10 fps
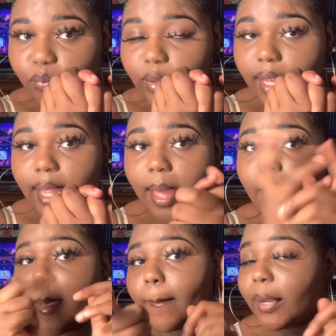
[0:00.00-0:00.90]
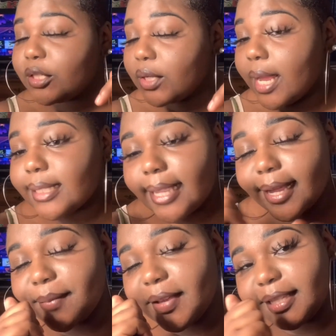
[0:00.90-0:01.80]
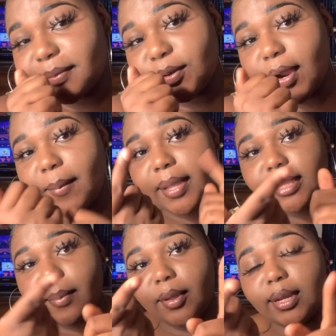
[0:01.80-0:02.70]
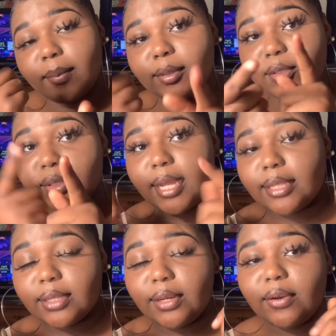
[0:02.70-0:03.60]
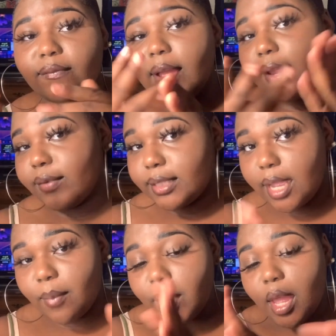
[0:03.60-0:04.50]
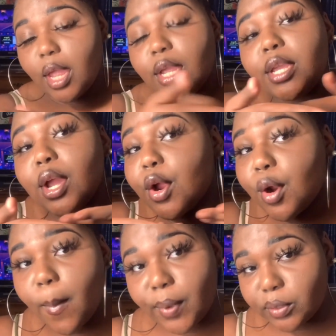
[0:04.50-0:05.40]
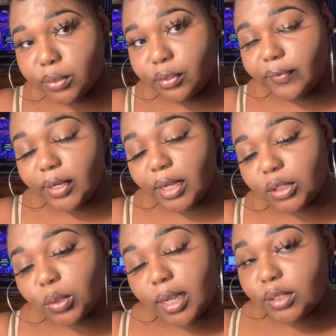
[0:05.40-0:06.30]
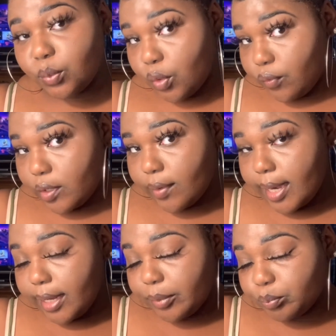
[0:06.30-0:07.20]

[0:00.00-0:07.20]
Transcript: yeah, make sure you guys like, comment, and subscribe. Hit that bell down below so you guys get notified every time your girl posts a new video, because you guys won't regret it.